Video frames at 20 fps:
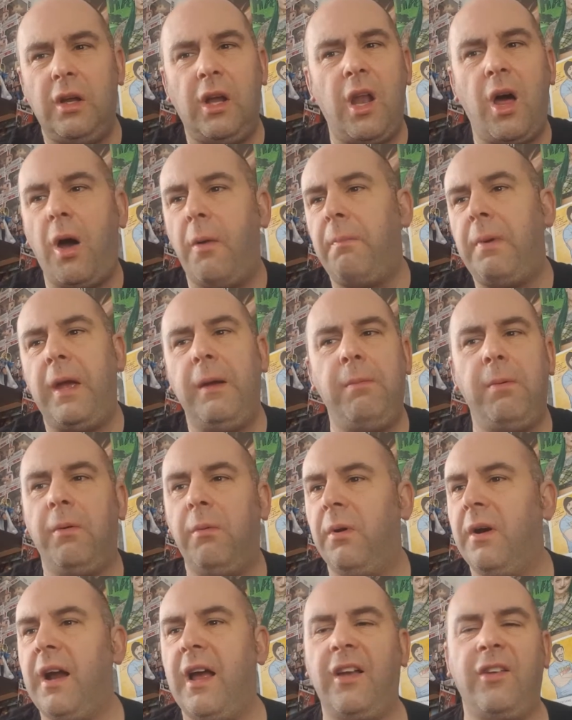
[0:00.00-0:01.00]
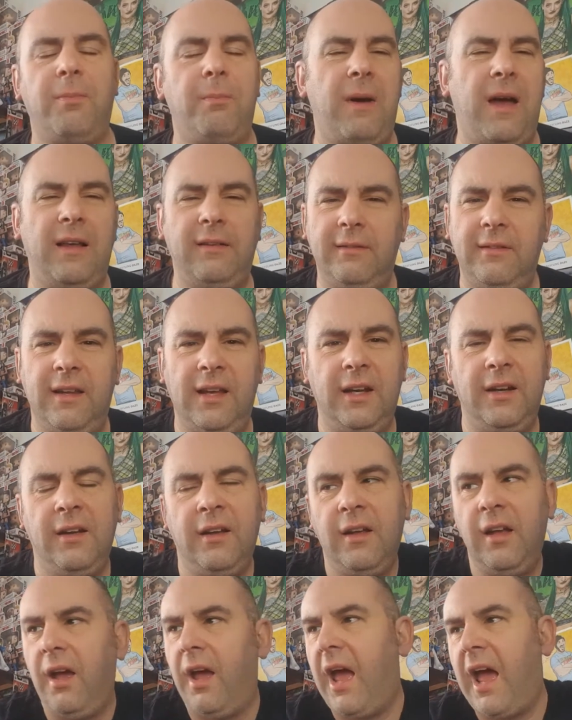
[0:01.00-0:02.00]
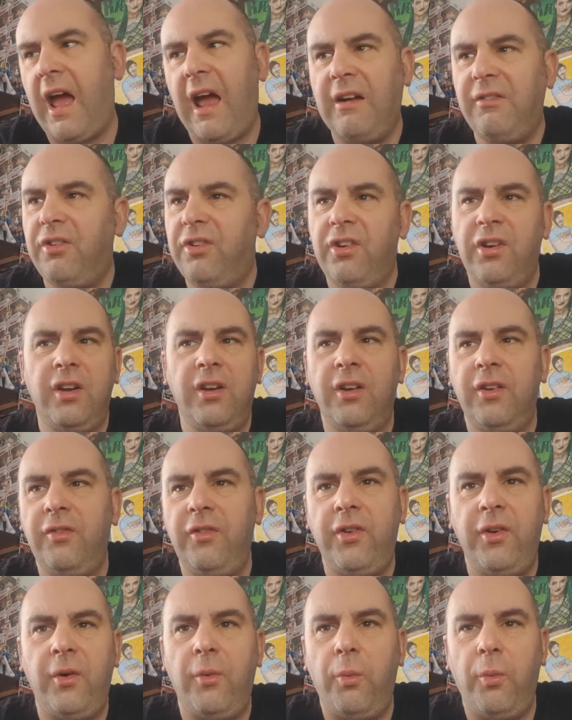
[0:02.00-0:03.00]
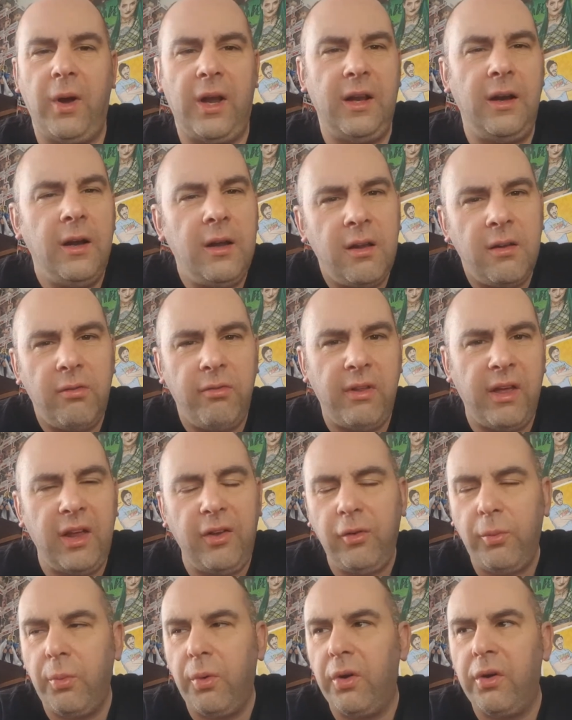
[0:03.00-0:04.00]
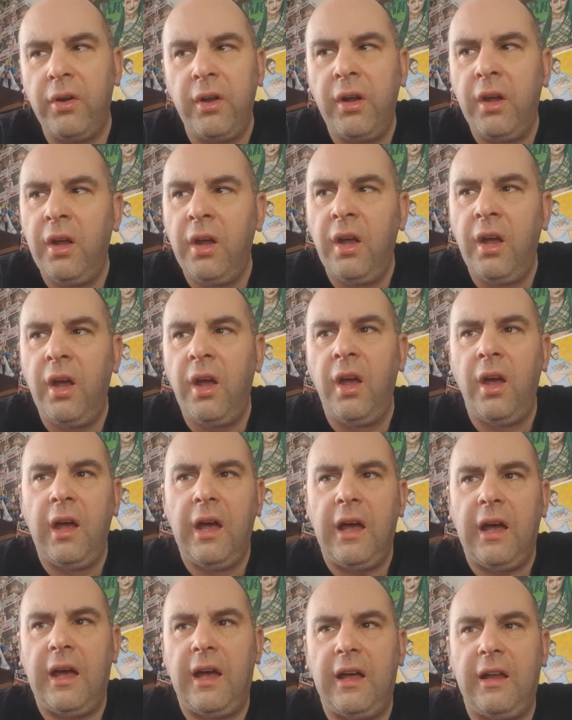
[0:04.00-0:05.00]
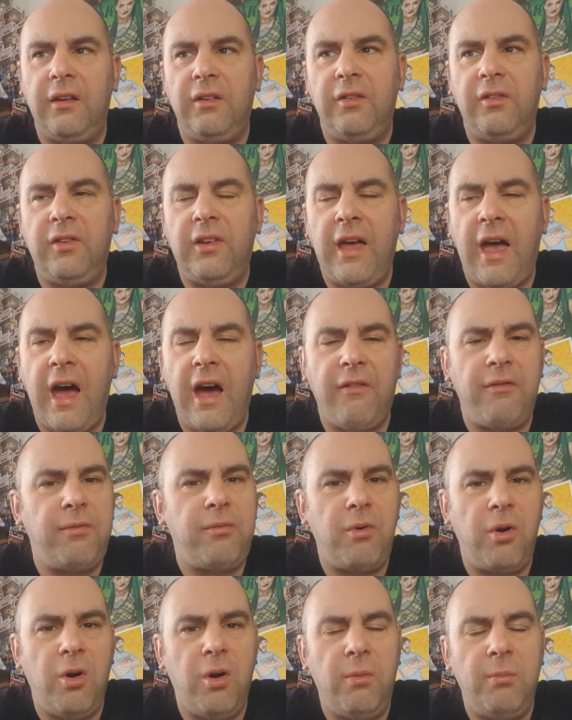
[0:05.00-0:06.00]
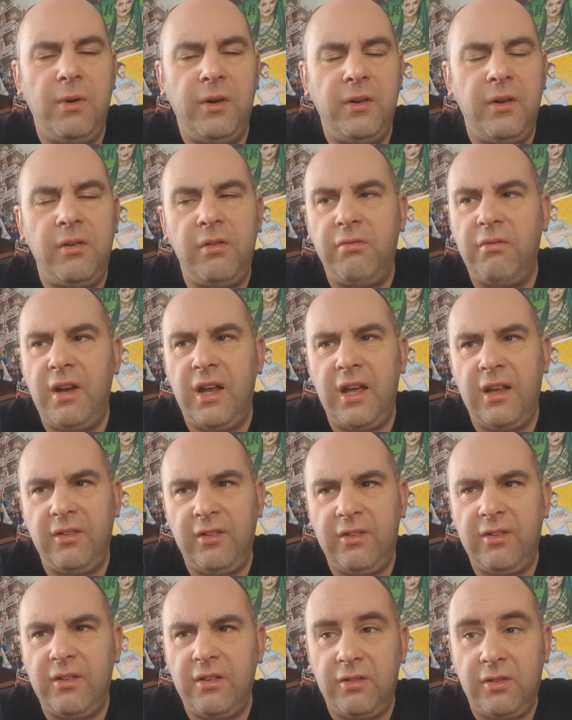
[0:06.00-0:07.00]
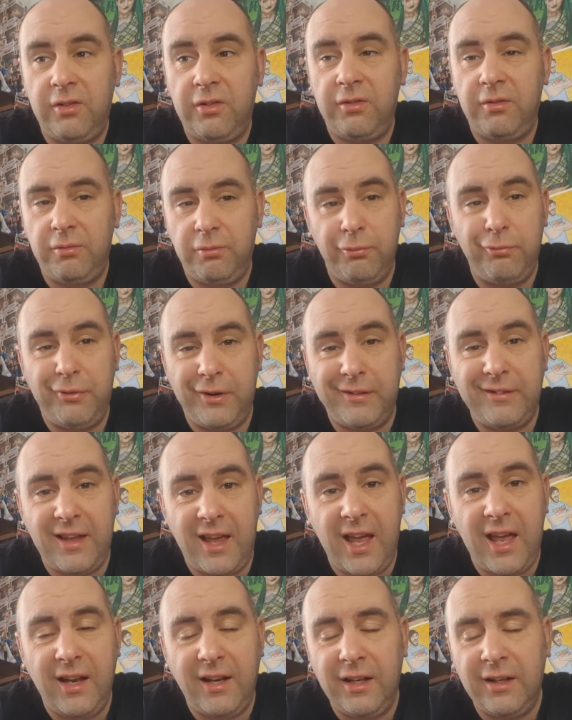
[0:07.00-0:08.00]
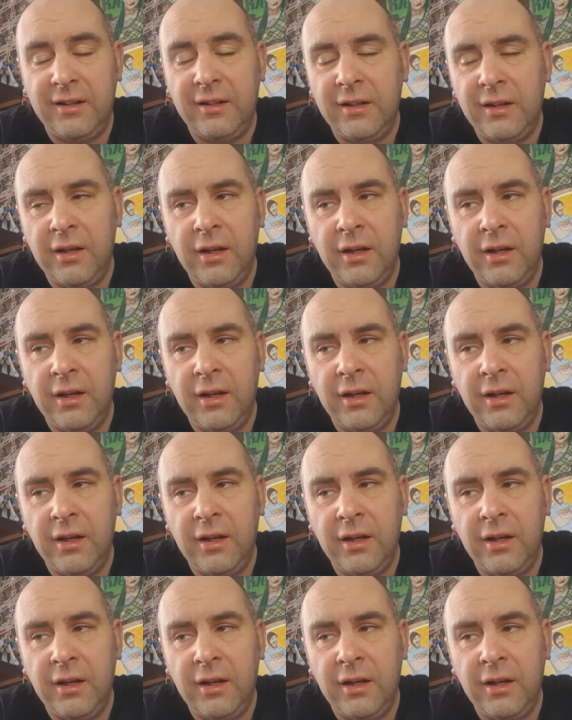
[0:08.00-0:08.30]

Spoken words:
A lot of people were expecting Edge to win this one, and to have Roman Reigns retaining